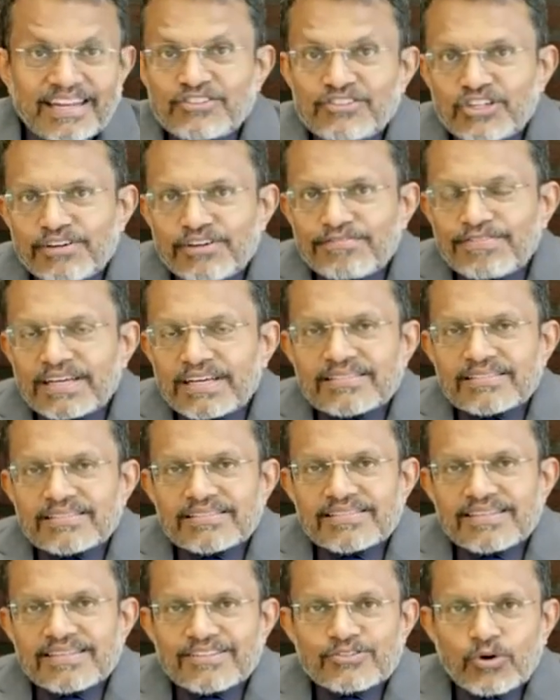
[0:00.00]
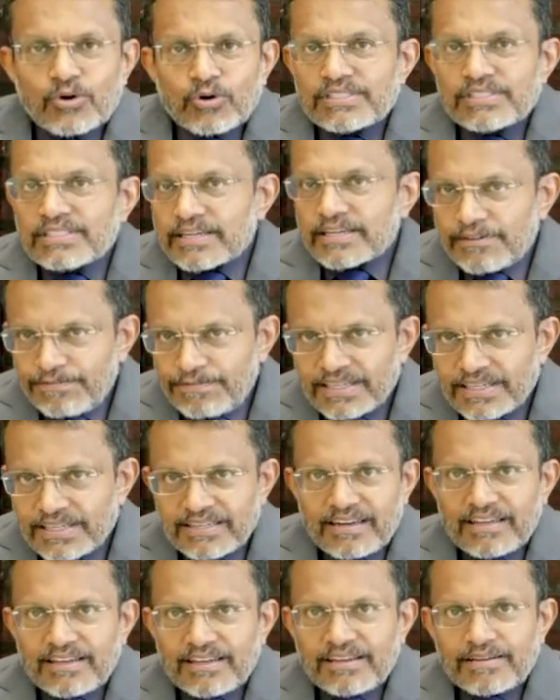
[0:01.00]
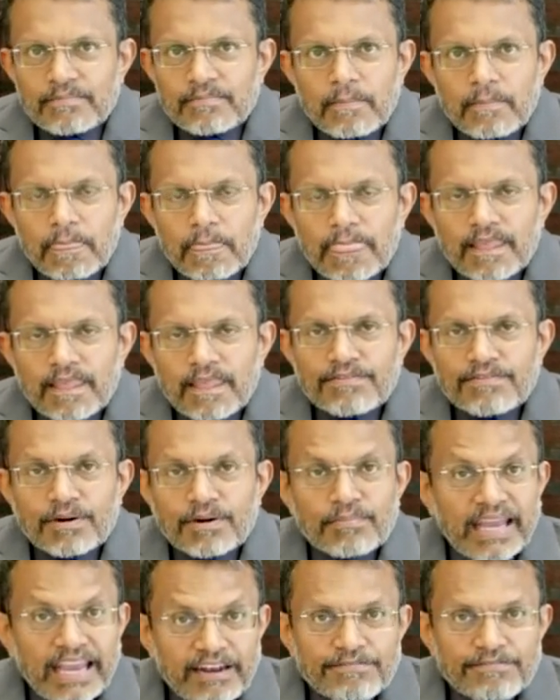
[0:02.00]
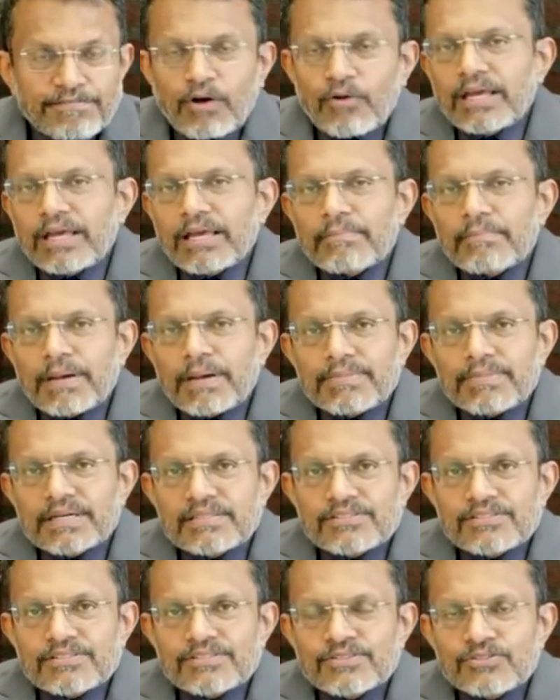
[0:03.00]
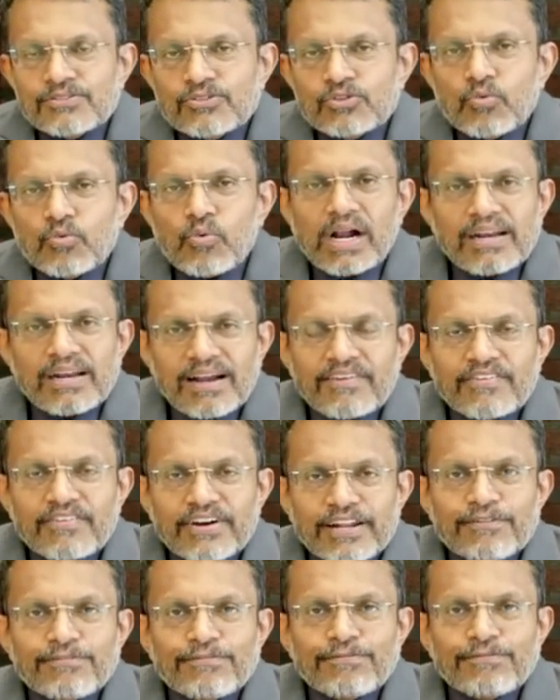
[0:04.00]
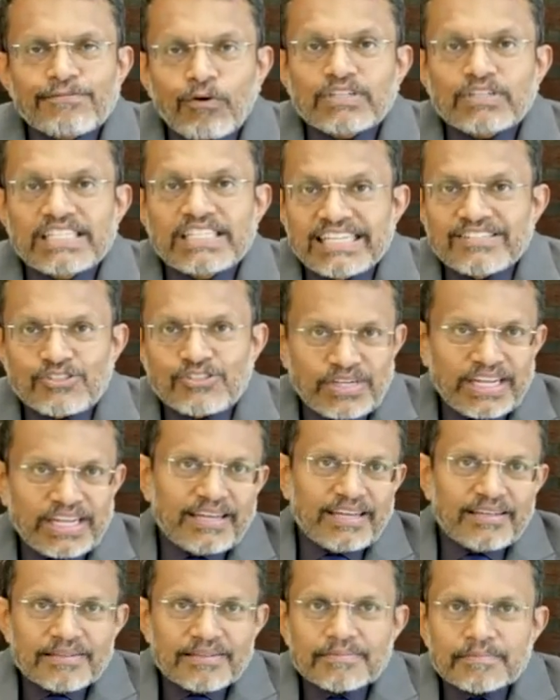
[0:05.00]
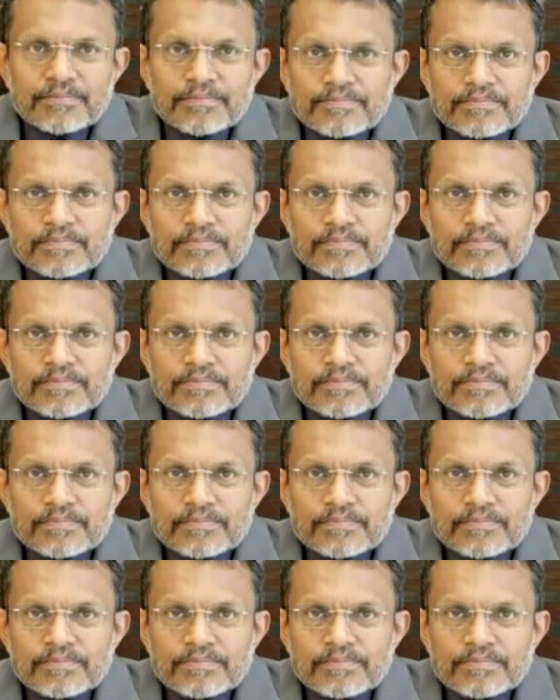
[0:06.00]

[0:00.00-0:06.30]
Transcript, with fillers: The NGFS has grown significantly from eight founding members to 114 today,